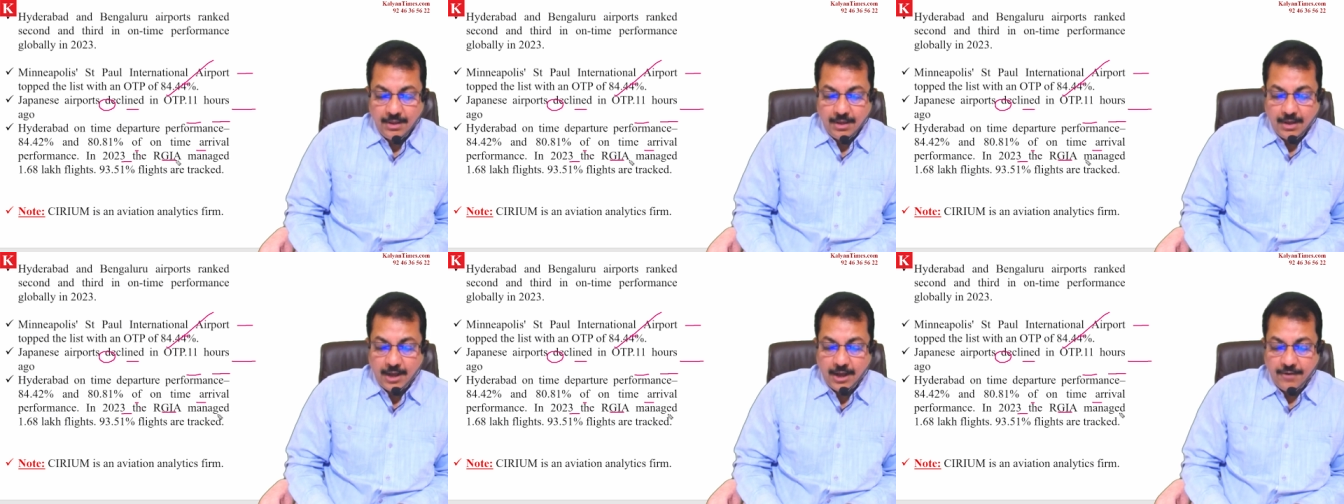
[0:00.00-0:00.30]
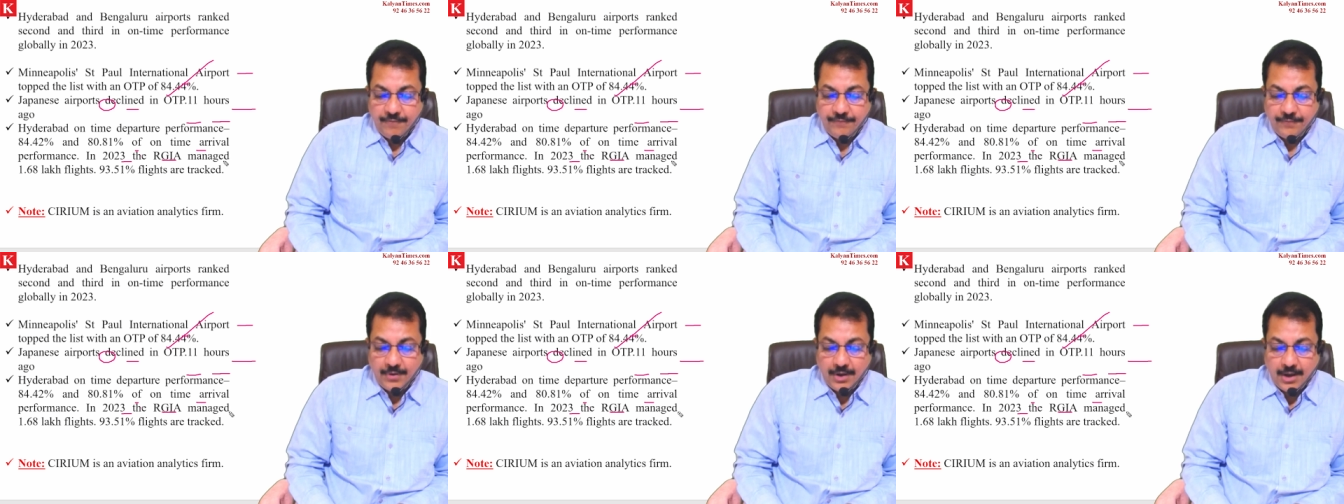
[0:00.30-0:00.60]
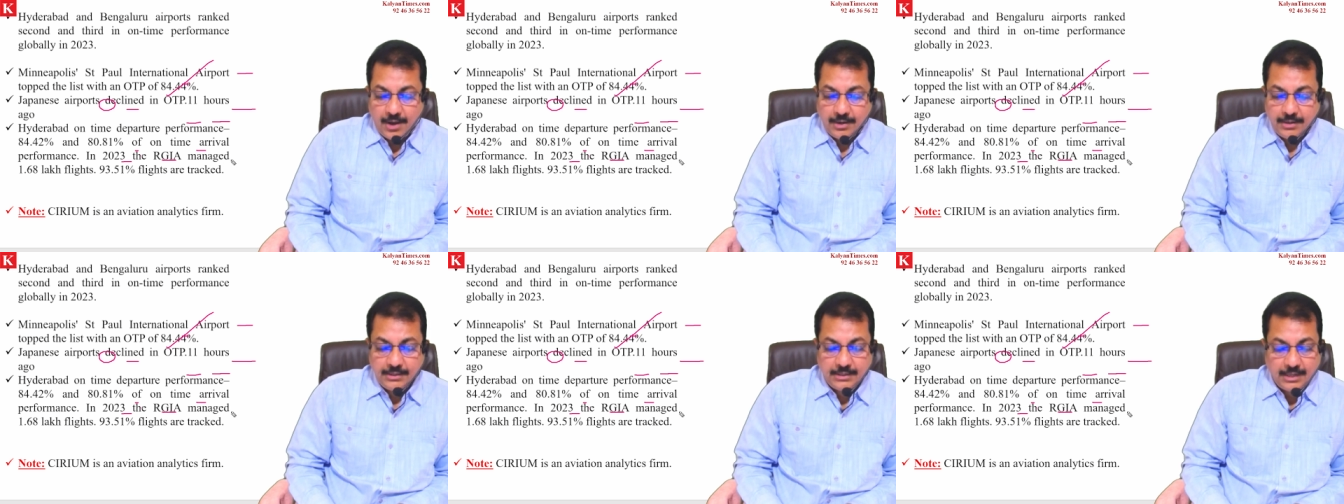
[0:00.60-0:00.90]
of
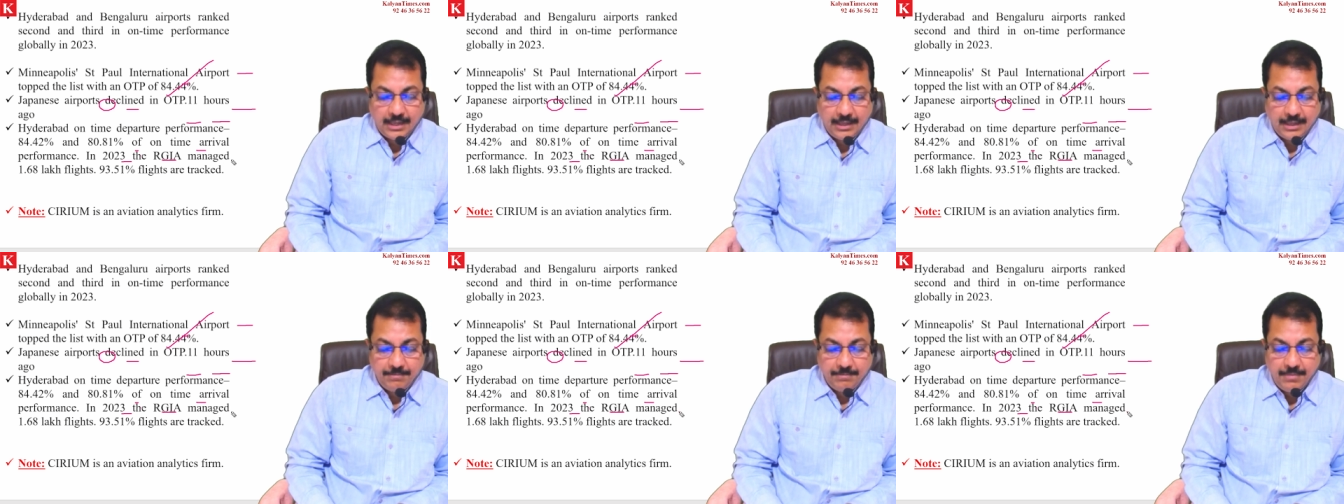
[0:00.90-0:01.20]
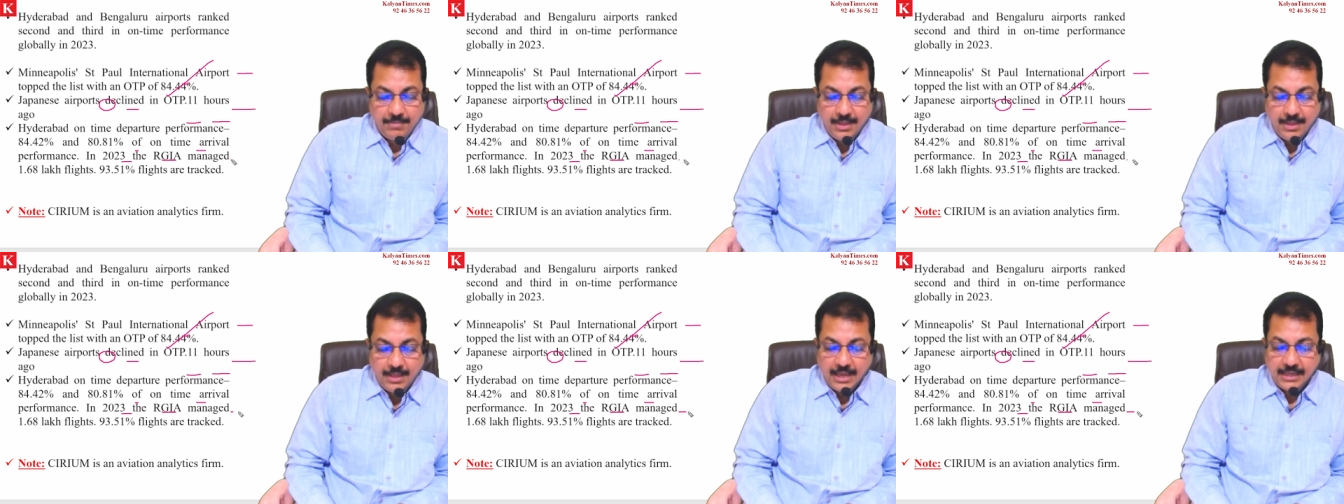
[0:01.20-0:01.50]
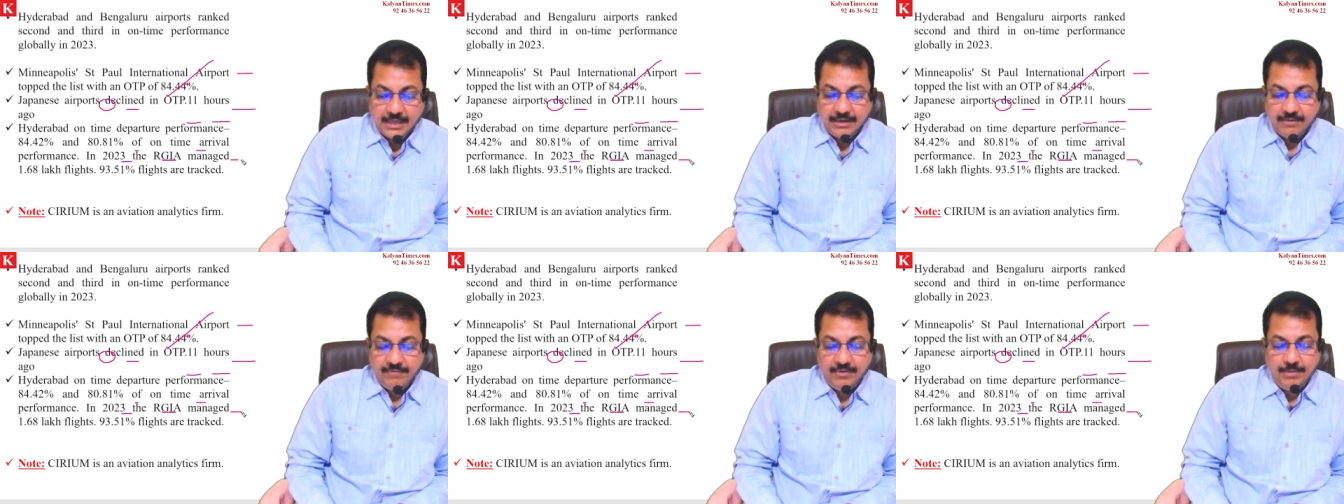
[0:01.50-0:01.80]
on-time
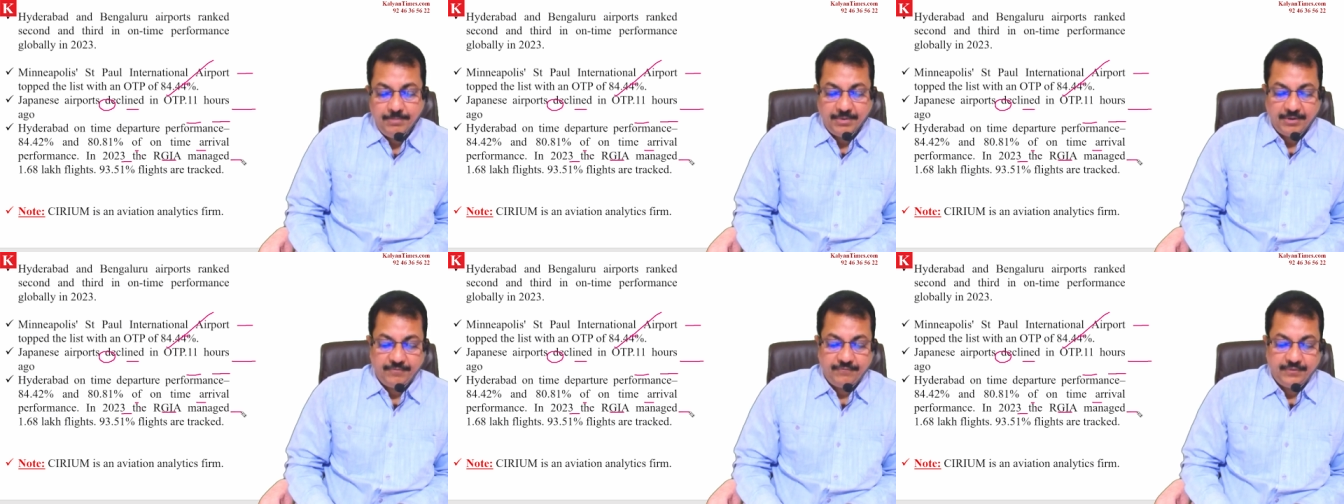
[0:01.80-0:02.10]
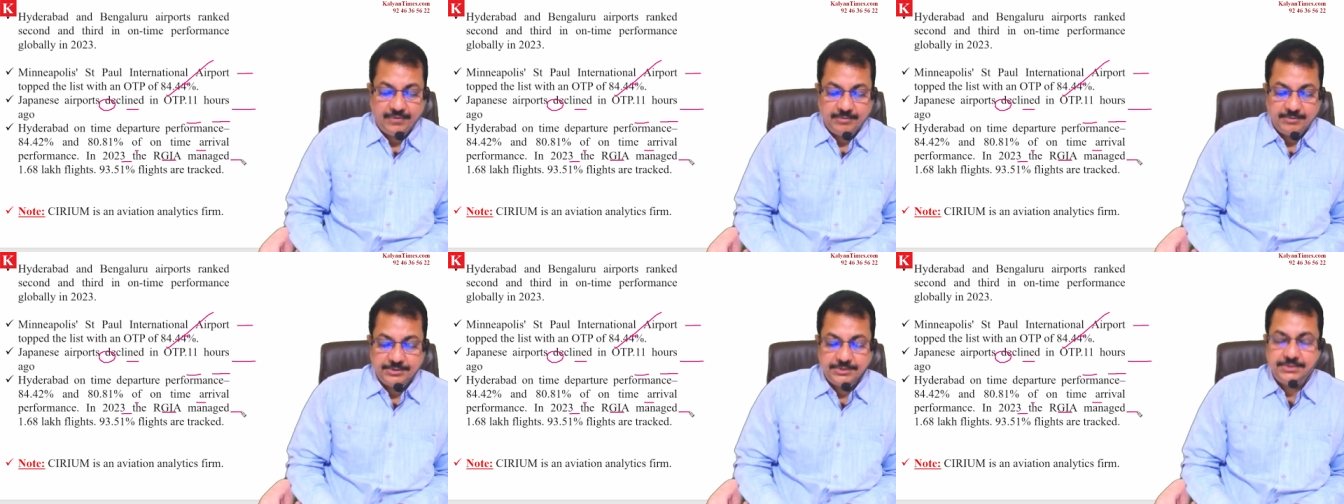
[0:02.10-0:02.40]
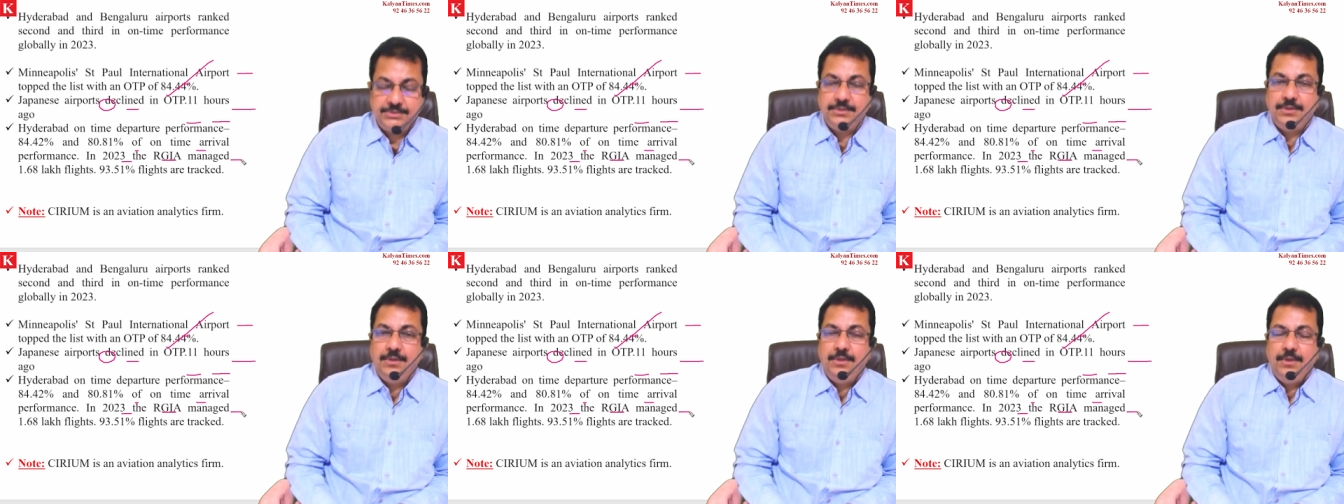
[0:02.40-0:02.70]
arrival performance.